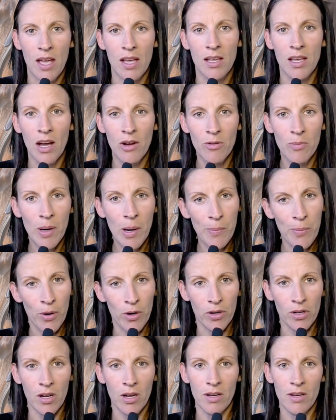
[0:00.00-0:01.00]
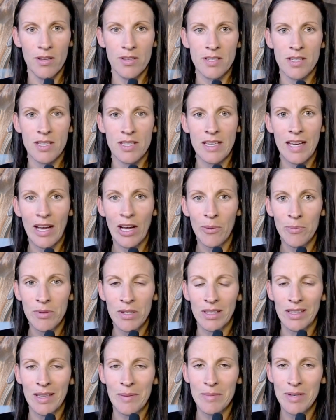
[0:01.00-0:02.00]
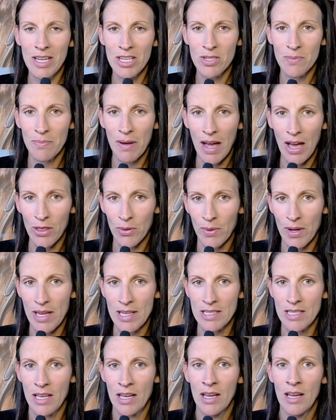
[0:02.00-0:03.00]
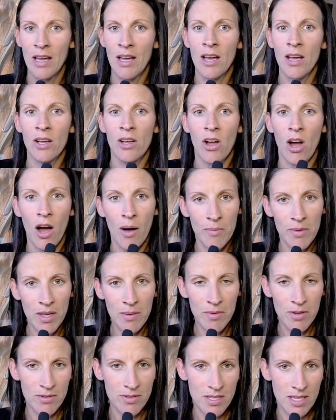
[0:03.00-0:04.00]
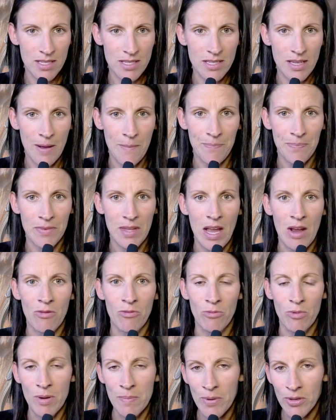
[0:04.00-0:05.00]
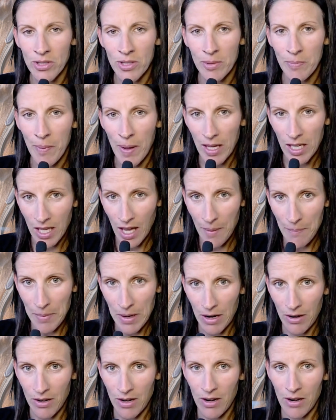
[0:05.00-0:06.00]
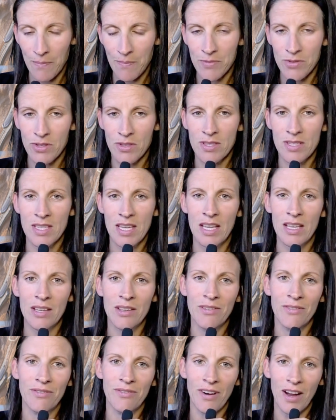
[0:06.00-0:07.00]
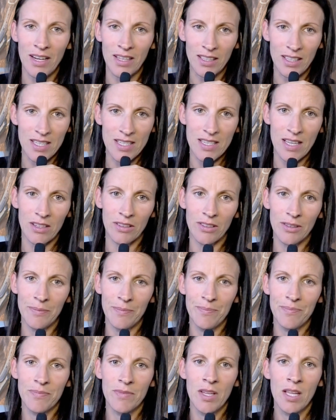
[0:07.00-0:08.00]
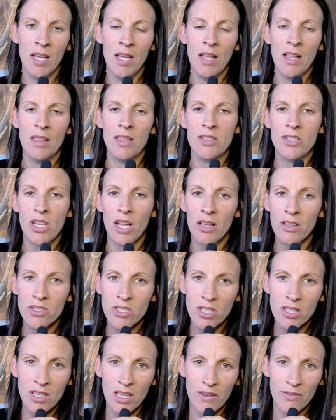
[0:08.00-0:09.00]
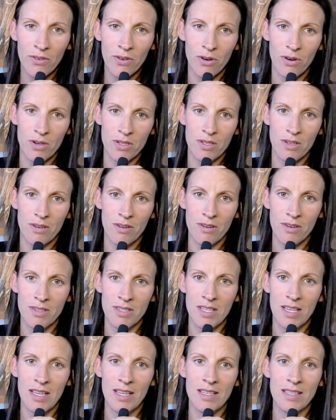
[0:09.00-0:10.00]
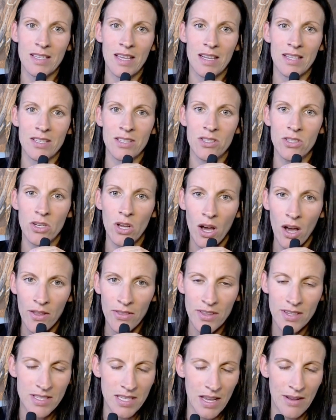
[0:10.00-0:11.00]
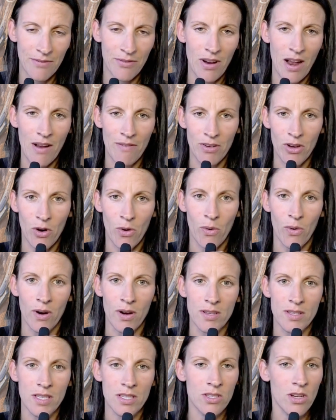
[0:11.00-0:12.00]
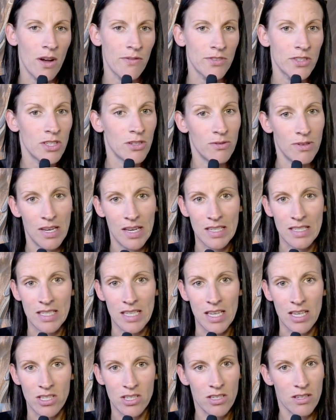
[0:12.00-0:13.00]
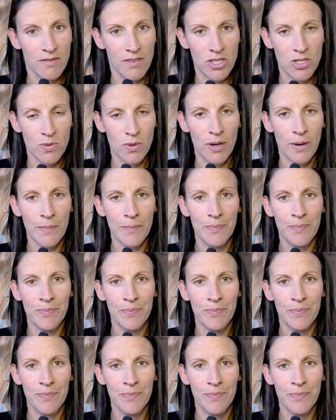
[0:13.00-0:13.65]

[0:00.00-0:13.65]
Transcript: and gut repair protocols to help the elimination pathways, calm the immune system, and rebuild the gut barrier so the skin can finally settle. The challenging thing for horse owners is that it's not the same for every horse. It's often unique to each individual.